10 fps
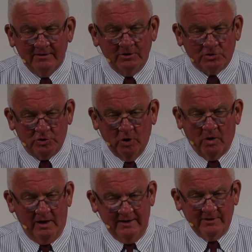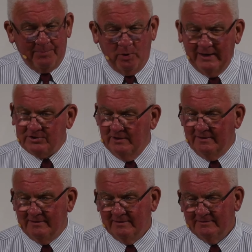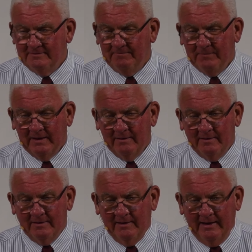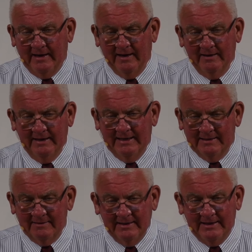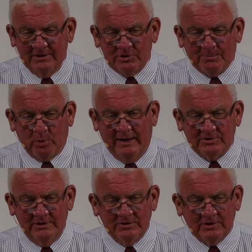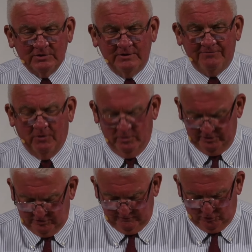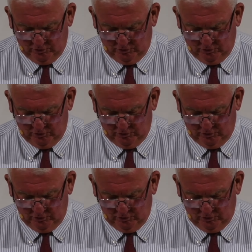There's joy in the present, and in His presence is the fullness of